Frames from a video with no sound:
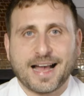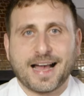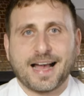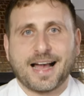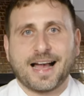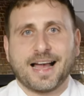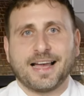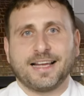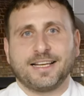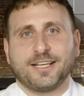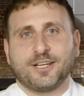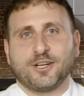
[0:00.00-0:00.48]

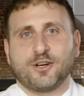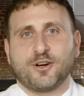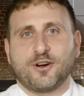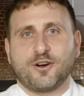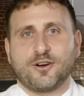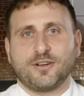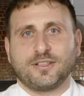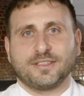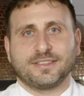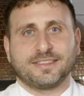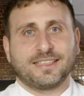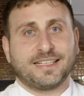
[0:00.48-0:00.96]
I
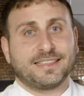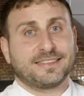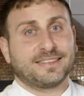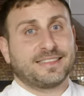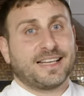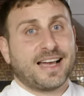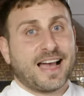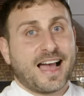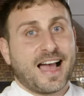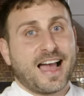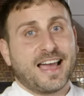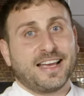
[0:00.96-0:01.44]
know that
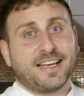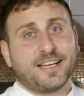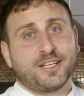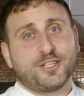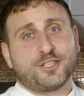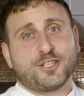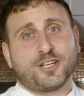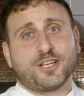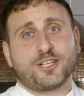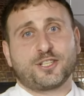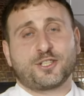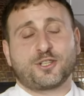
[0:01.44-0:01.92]
high
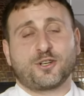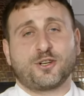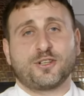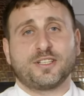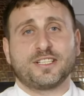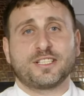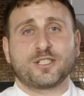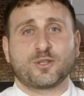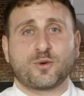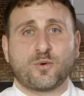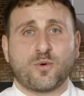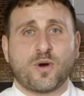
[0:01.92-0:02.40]
hydration
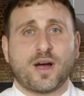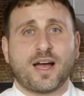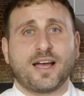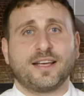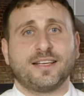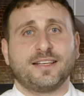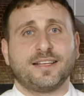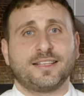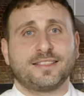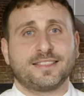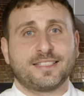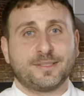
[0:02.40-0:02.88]
is quite
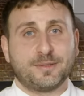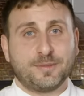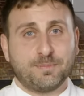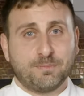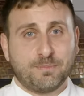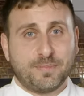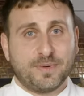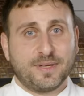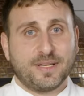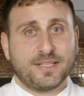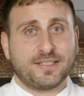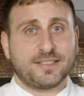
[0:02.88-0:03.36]
a
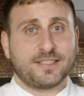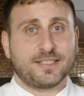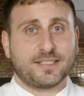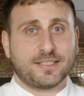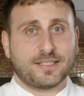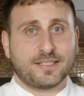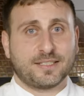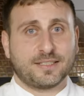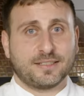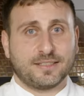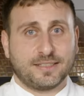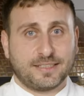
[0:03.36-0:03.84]
bit
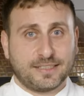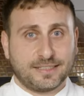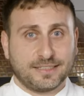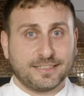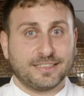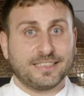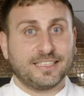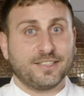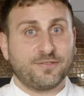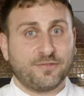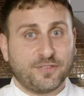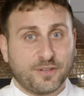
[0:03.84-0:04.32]

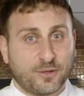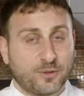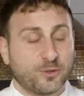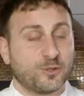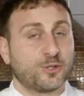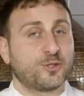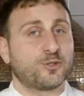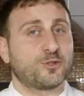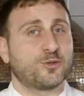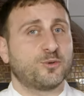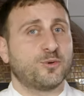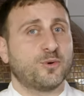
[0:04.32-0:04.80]

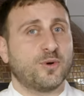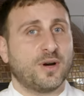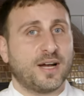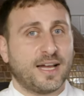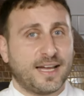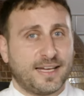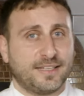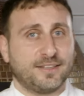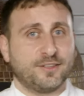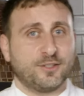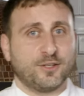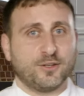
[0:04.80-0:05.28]
difficult to
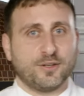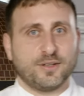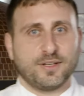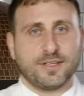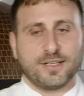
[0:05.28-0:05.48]
handle,